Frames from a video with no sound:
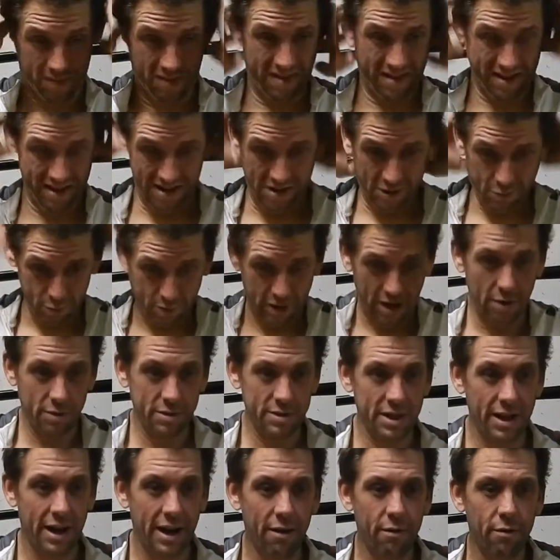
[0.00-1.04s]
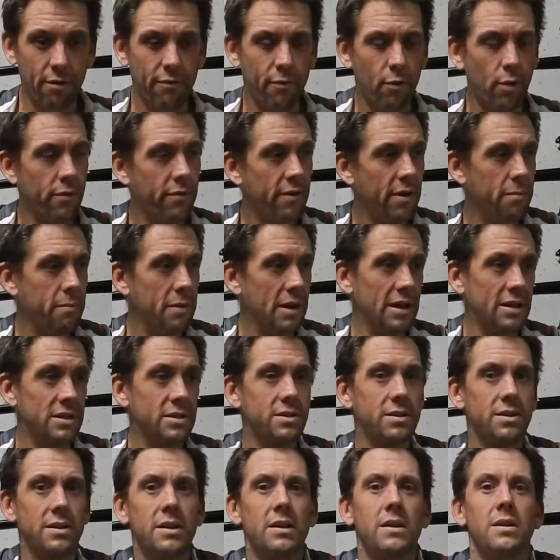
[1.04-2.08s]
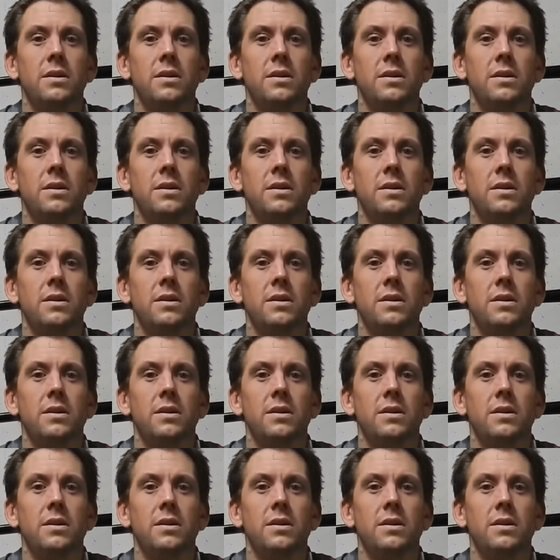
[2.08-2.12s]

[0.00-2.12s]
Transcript: Today's workout was an hour and 45 minutes.